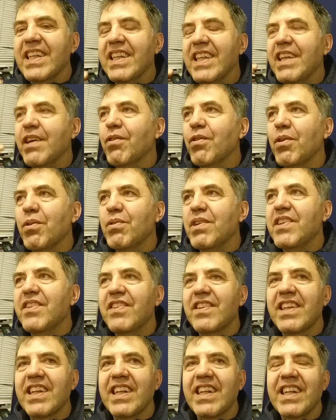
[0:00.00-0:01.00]
They
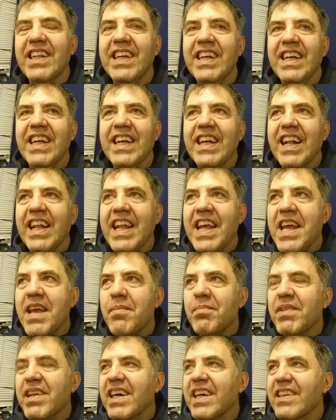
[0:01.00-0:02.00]
always
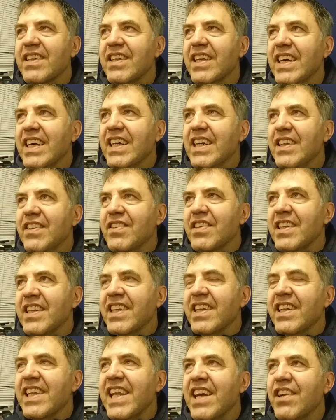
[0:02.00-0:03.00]
claim that it's in
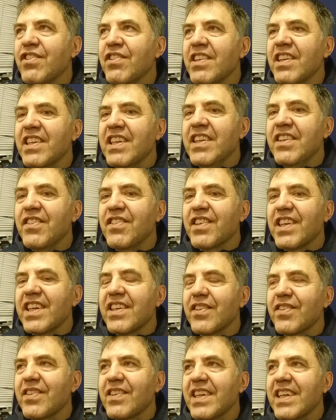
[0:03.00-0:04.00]
a national
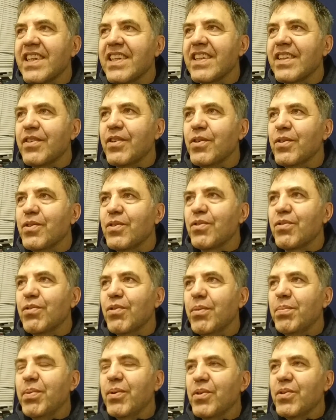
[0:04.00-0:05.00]
interest, and those
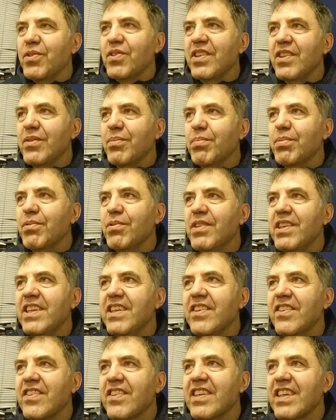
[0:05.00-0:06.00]
who oppose these
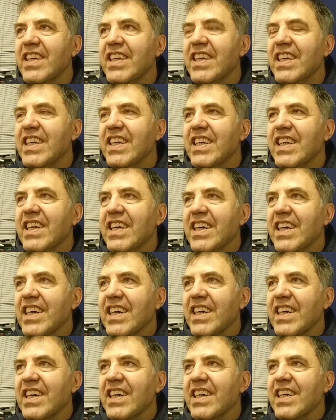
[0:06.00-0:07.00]
bullies,
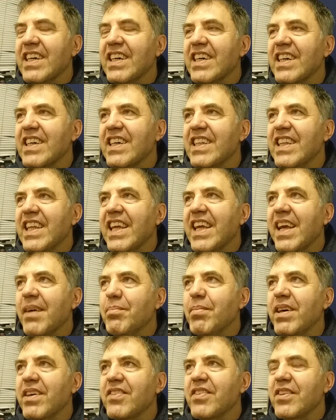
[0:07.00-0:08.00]
they get
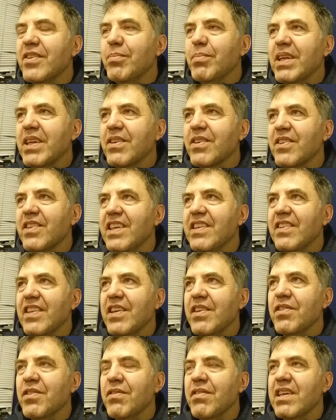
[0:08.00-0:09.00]
busted because they
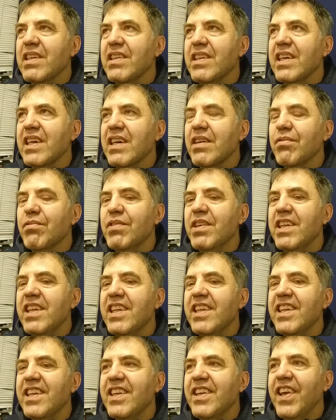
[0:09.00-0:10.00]
say, yeah,
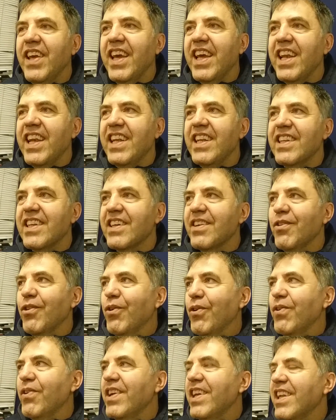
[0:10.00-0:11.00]
we carry the
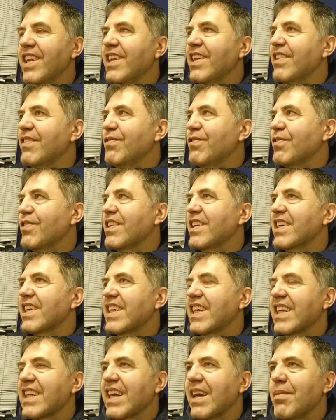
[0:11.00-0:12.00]
oil for the
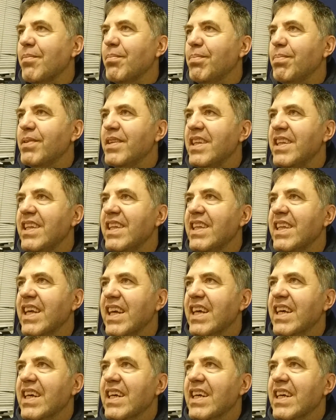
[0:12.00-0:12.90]
company,